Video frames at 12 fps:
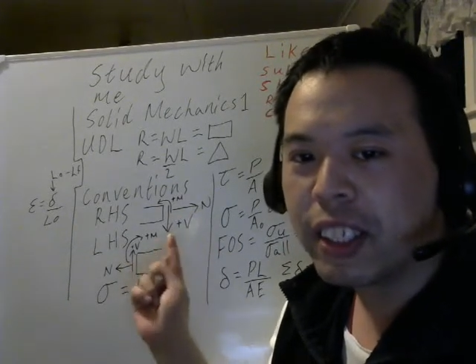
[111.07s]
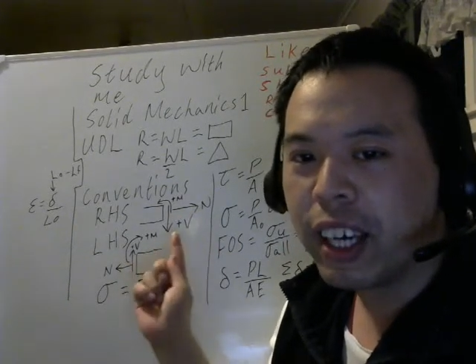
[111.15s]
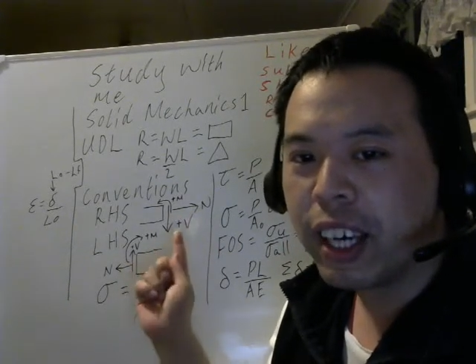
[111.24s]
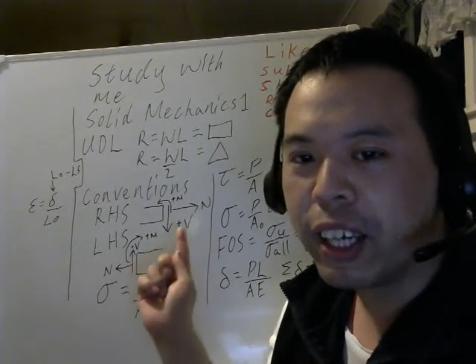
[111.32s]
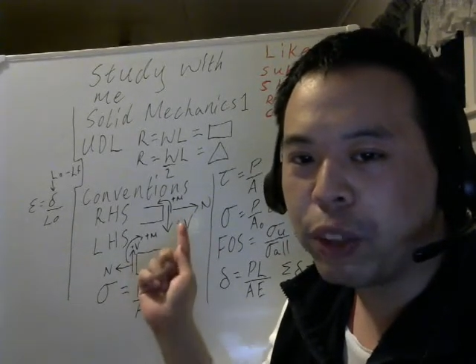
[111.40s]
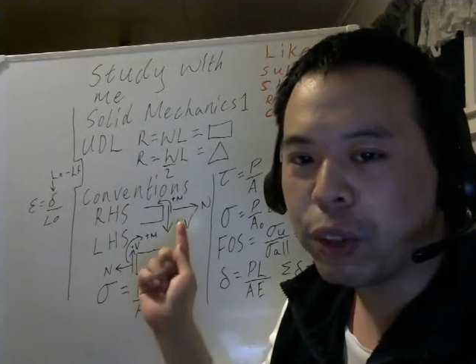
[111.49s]

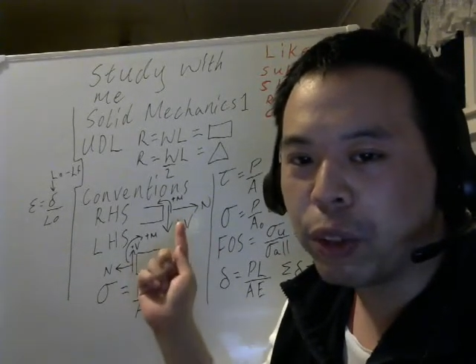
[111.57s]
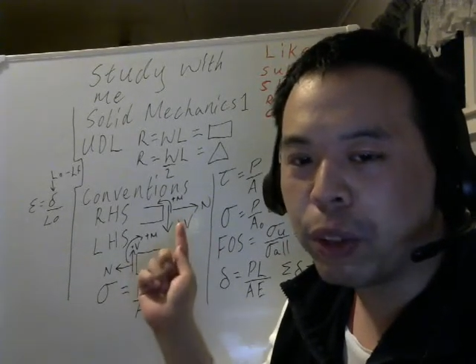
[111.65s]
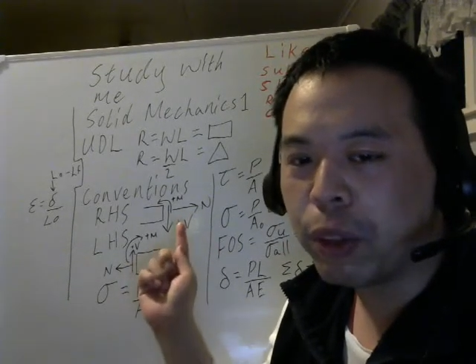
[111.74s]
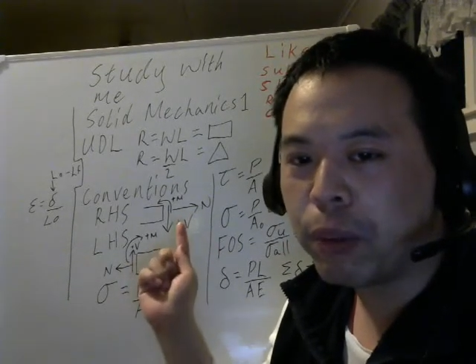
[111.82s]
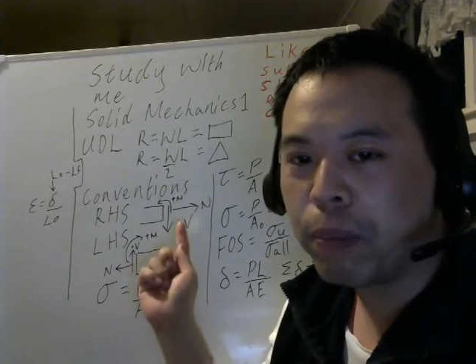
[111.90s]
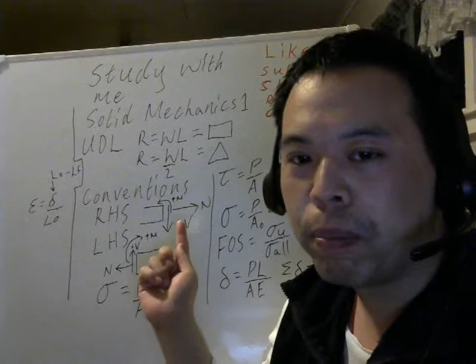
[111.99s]
and
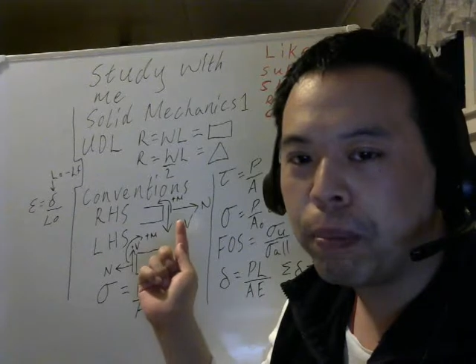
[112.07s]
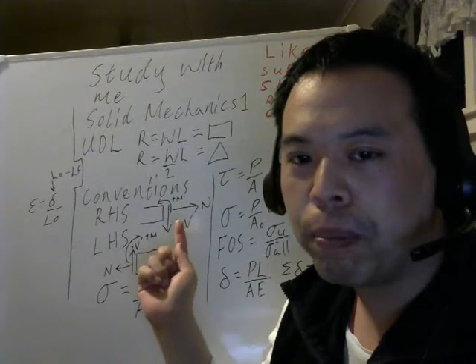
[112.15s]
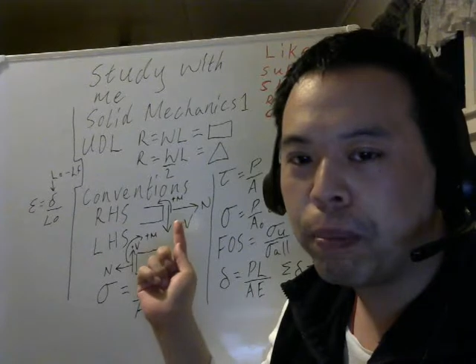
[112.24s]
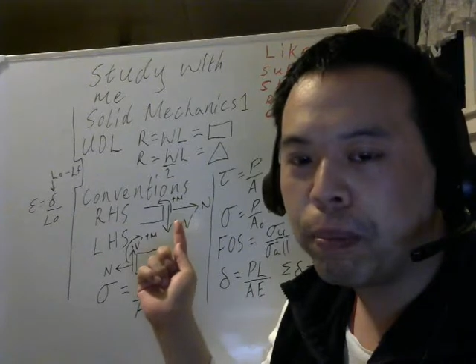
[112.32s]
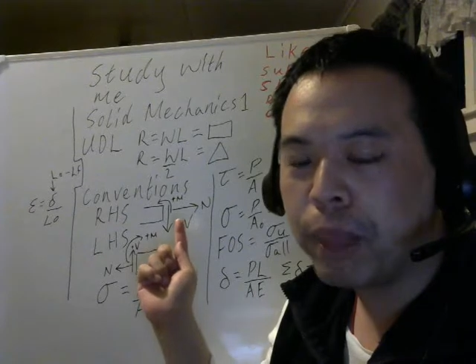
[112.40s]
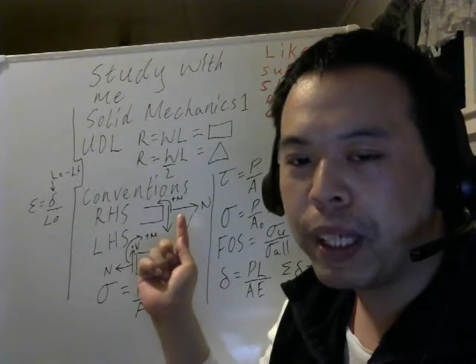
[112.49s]
your
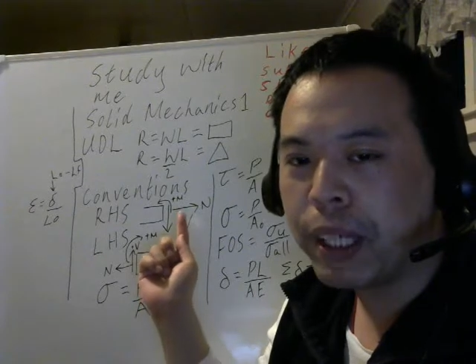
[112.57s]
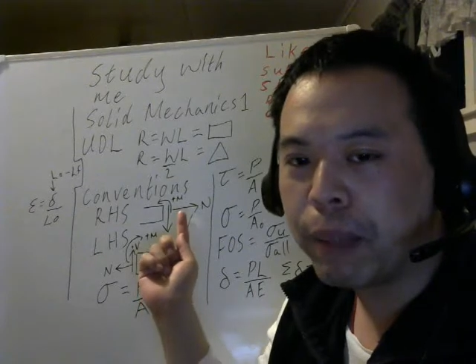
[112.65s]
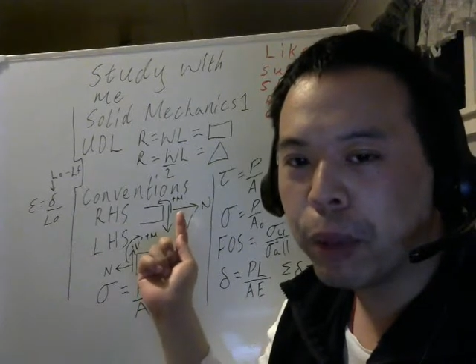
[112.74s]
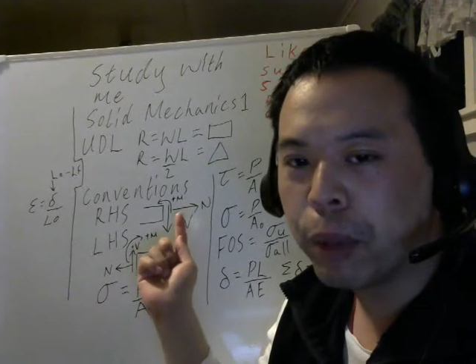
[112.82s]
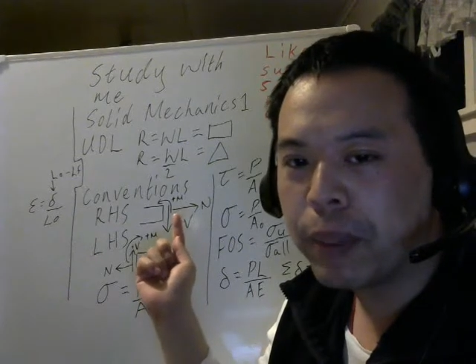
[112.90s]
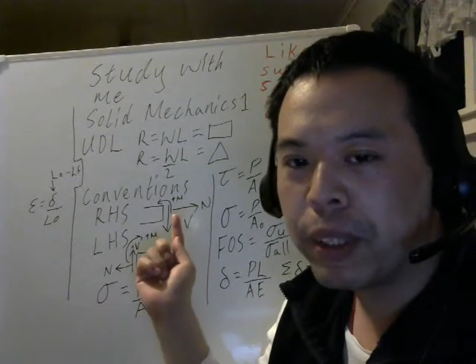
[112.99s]
bending
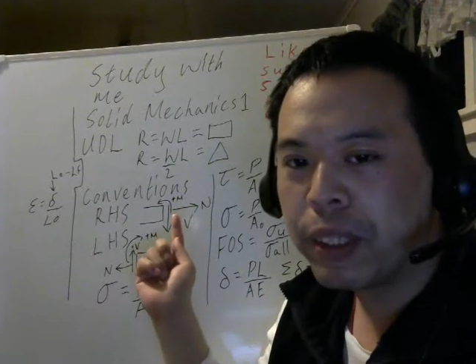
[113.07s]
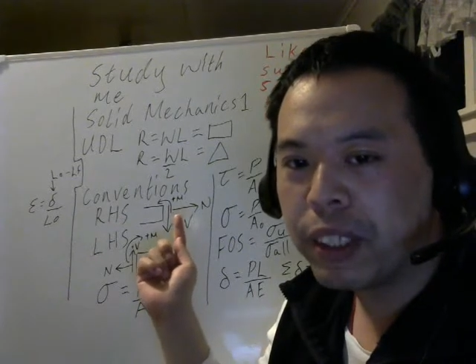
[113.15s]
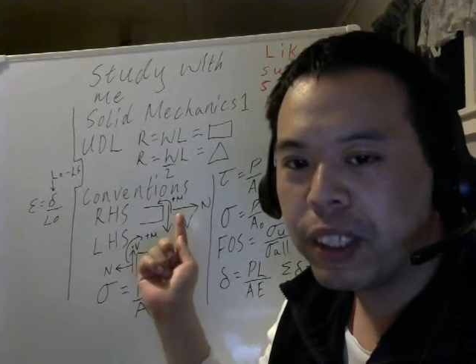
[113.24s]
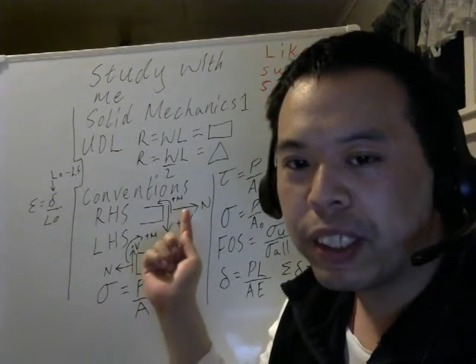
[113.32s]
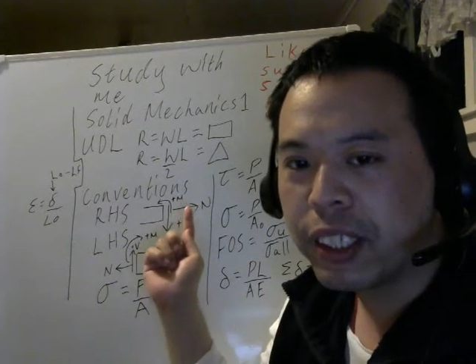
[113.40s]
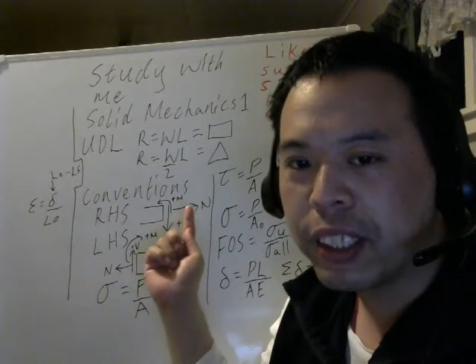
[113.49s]
moment,
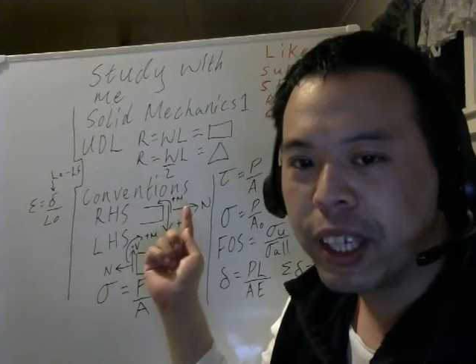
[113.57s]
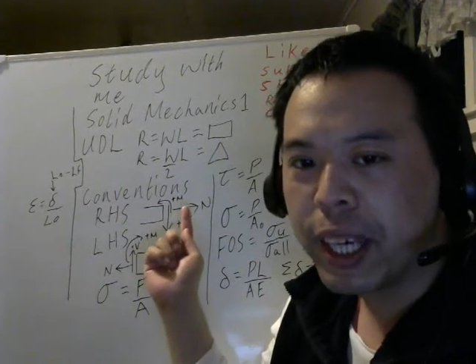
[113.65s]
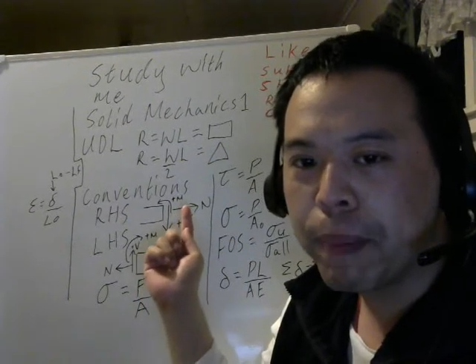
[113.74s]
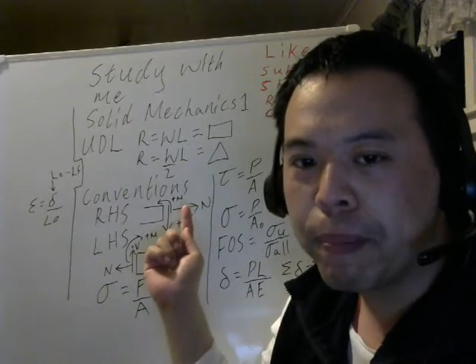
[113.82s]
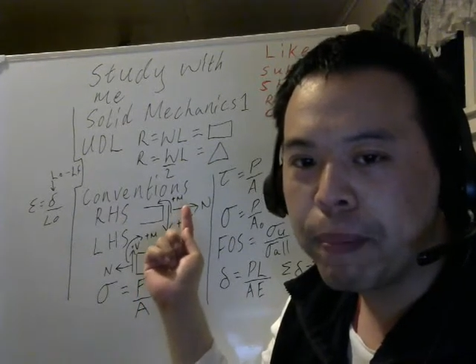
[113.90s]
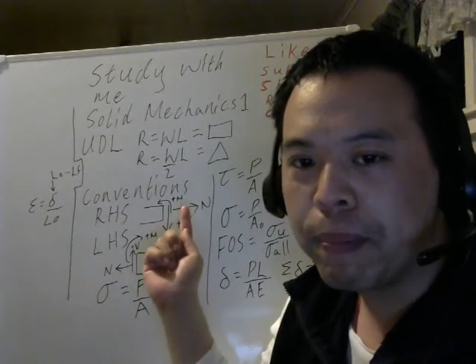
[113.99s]
the
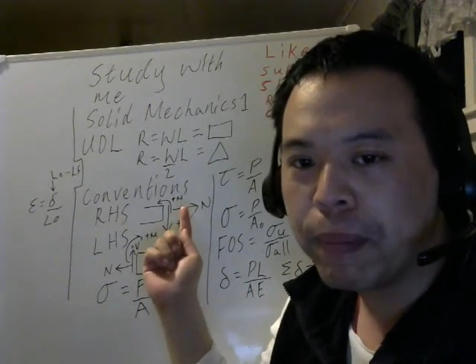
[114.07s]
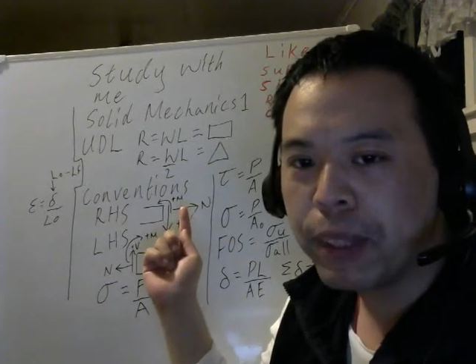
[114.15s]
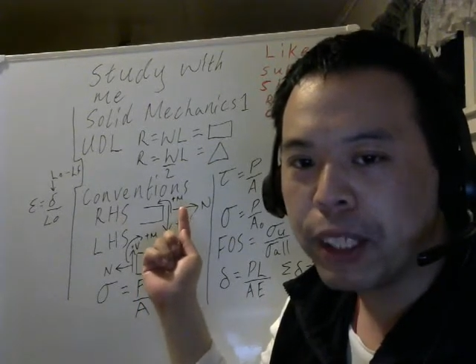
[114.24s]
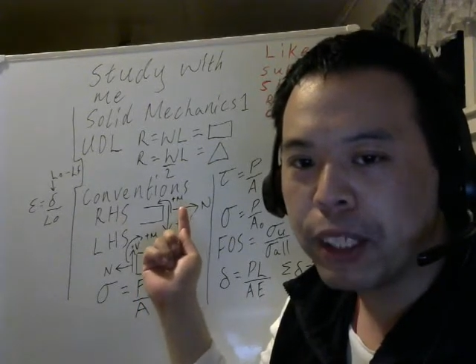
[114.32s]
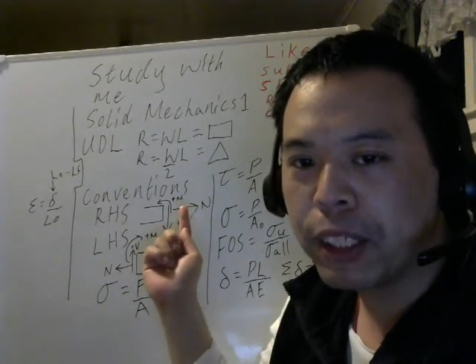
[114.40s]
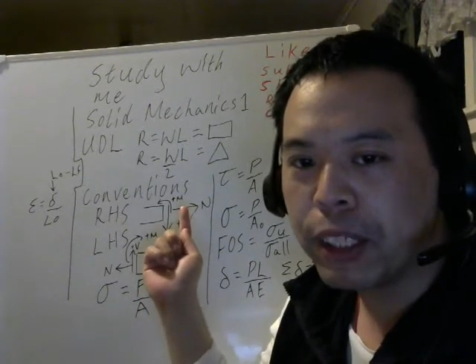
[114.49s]
M,
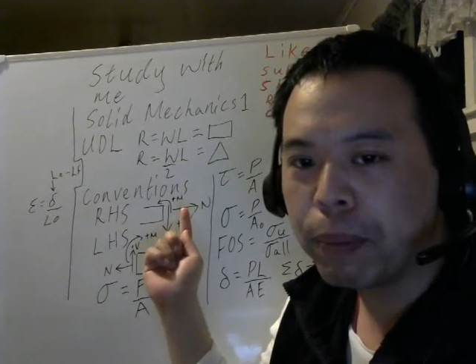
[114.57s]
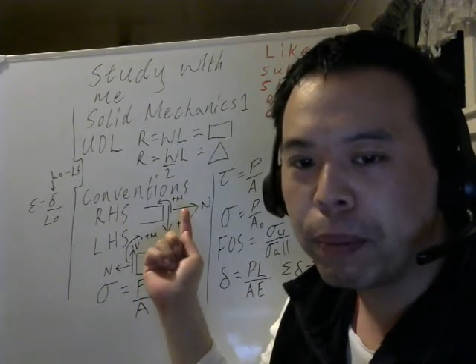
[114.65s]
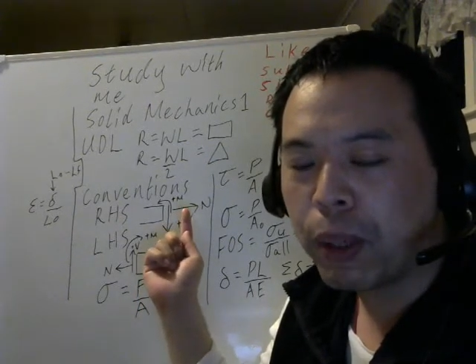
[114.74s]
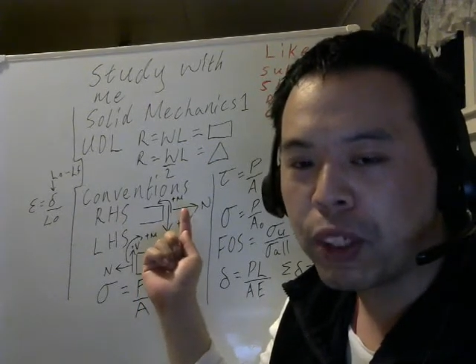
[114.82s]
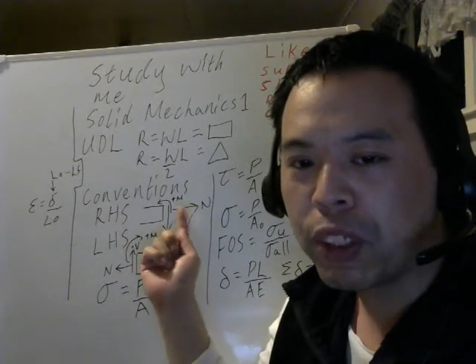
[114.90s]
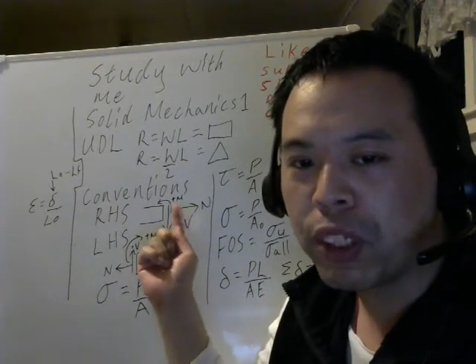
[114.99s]
is
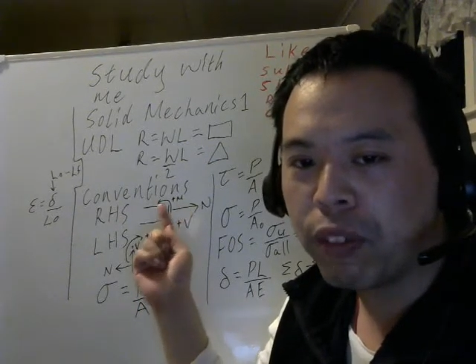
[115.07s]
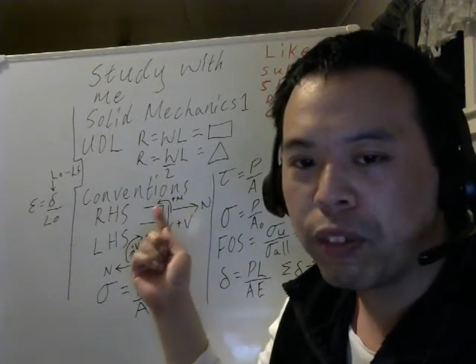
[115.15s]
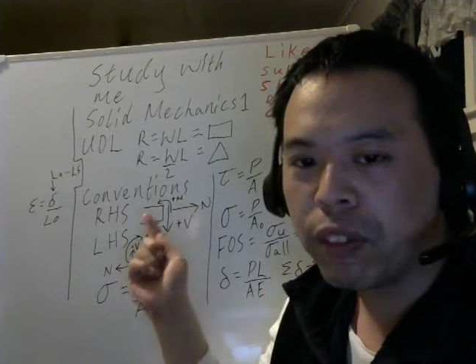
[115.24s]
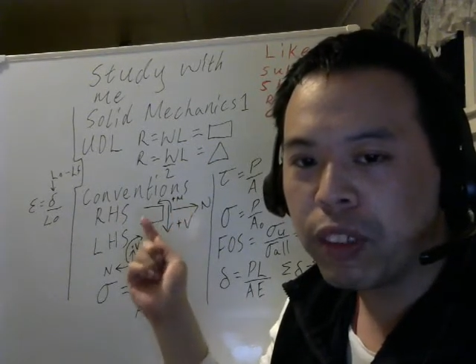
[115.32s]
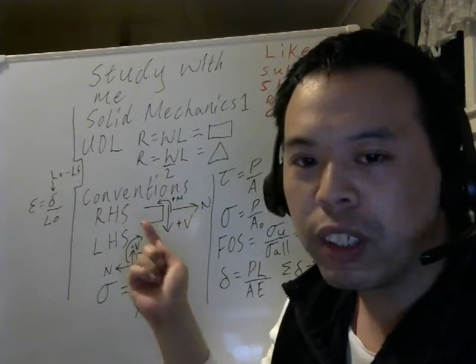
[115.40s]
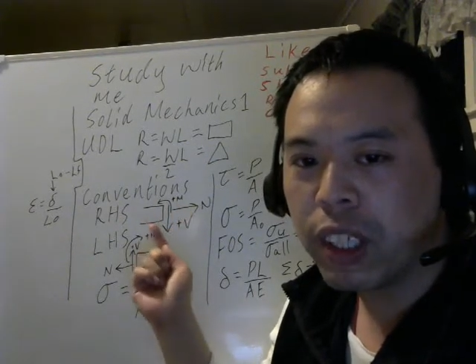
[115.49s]
positive,